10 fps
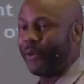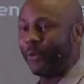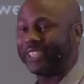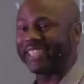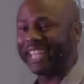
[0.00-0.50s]

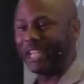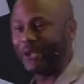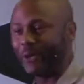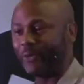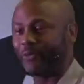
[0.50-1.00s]
was
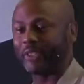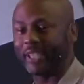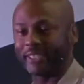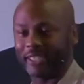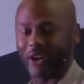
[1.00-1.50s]
killed for
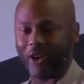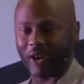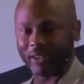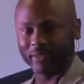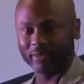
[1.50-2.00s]
touching the ark.
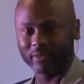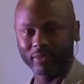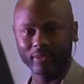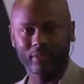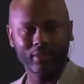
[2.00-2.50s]

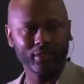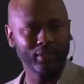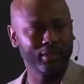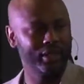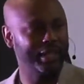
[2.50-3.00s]

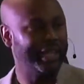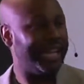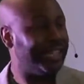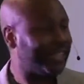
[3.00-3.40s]
He